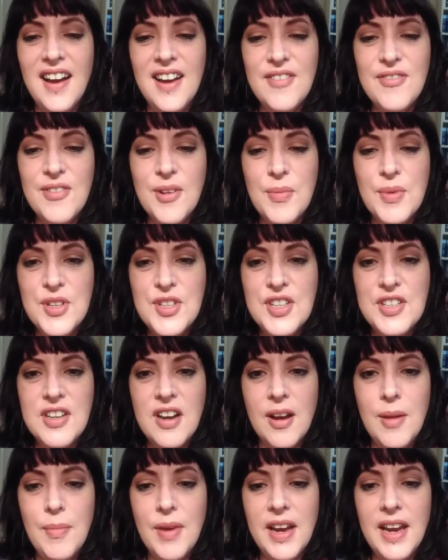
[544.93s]
if I want to
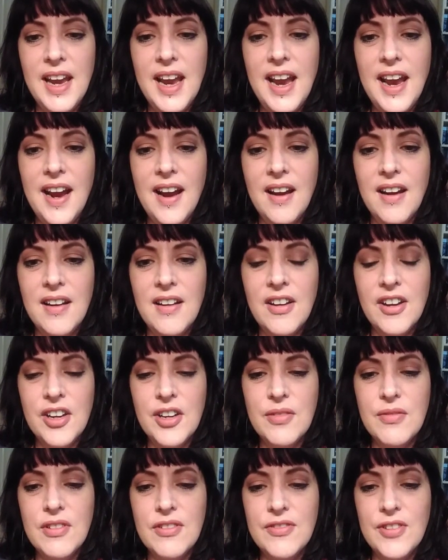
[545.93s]
dye my hair, I
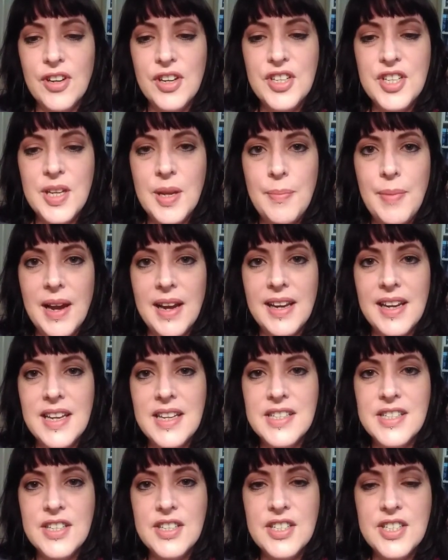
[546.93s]
can refer to the
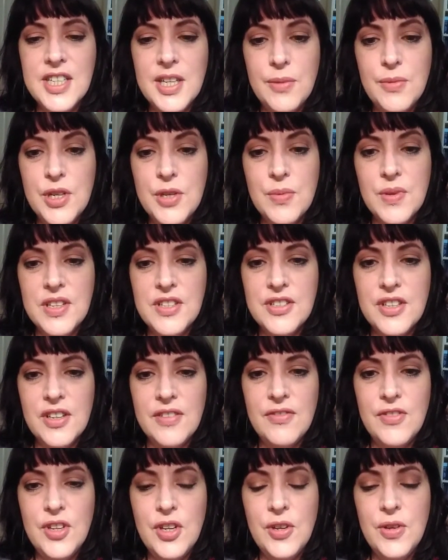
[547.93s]
packets and see which ones
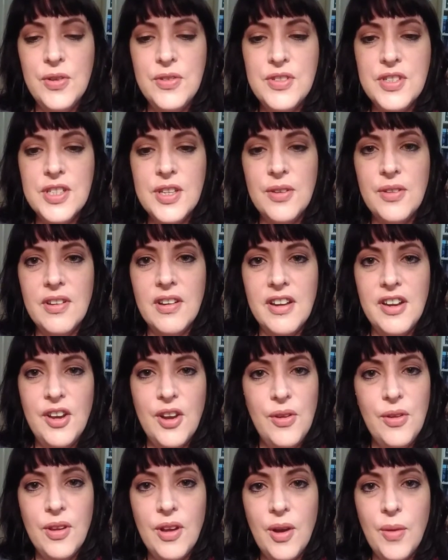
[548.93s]
I've used so that I
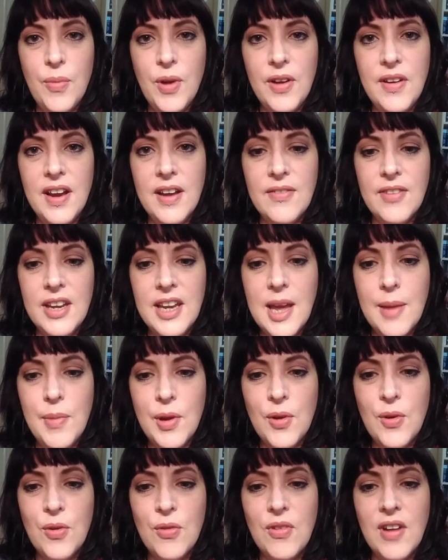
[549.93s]
know that I won't have a
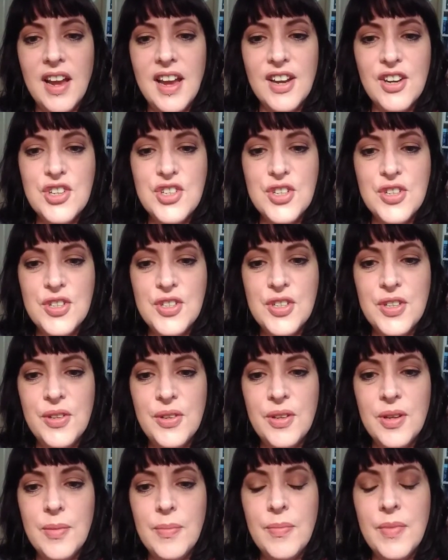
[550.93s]
chemical reaction
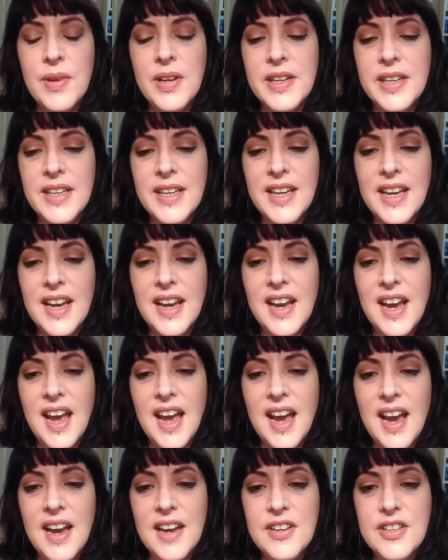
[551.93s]
to them.
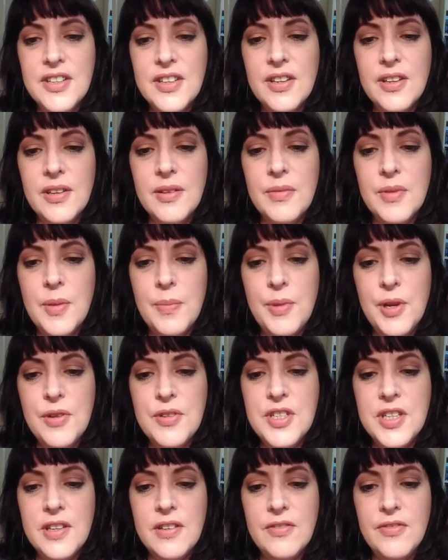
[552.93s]
And the
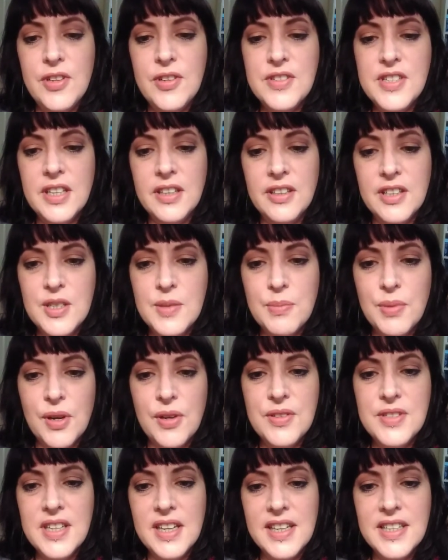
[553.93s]
beauty of using this
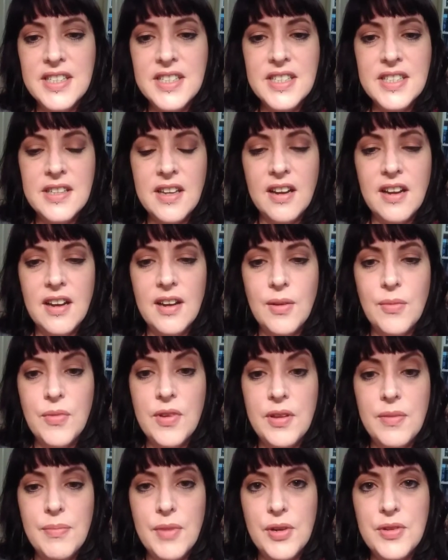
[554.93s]
process
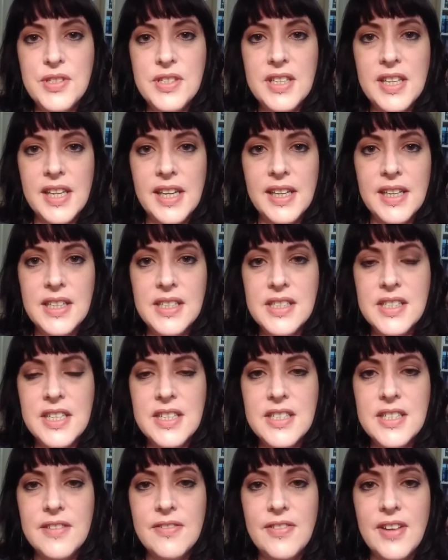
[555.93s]
with most things
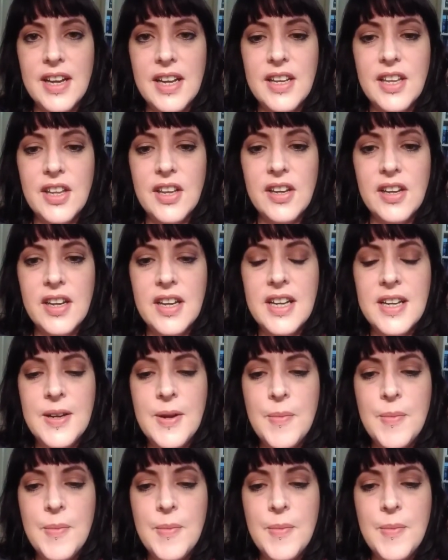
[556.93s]
is the fact that